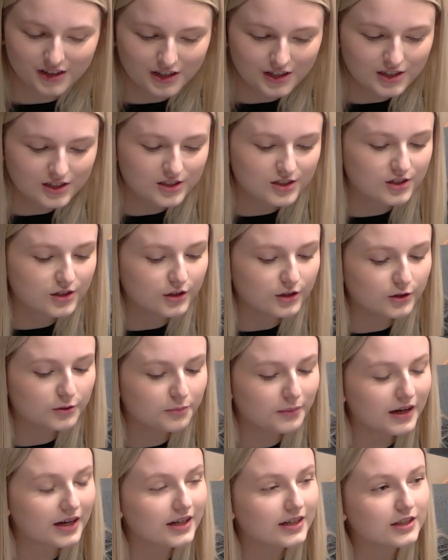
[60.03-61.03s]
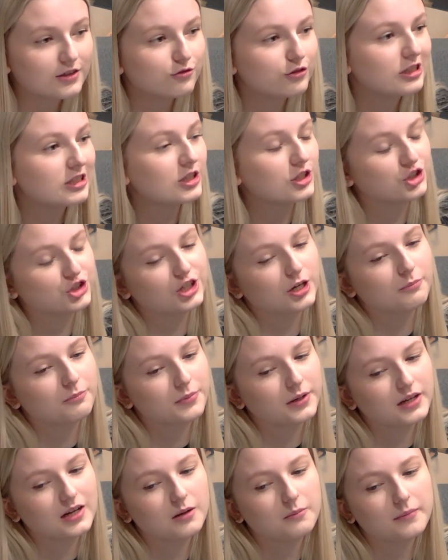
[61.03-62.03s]
So my research
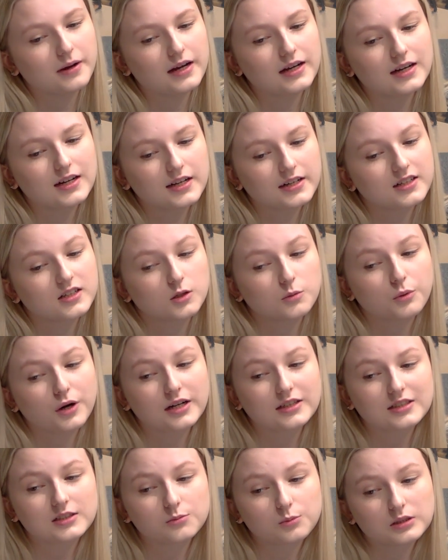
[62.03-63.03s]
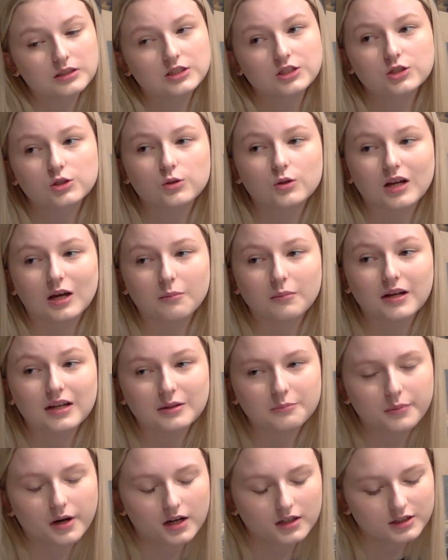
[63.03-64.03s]
champion at my clinical practice 1 school and my lead
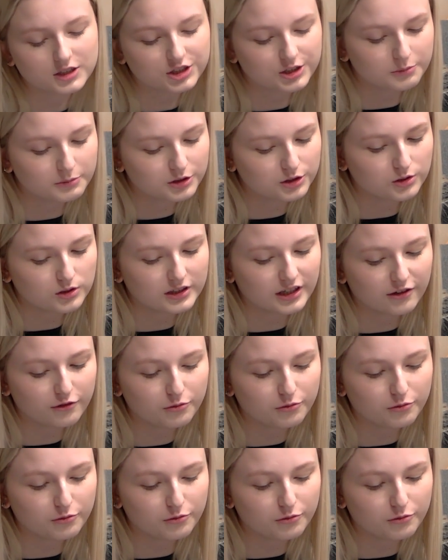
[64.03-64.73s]
partnership school gave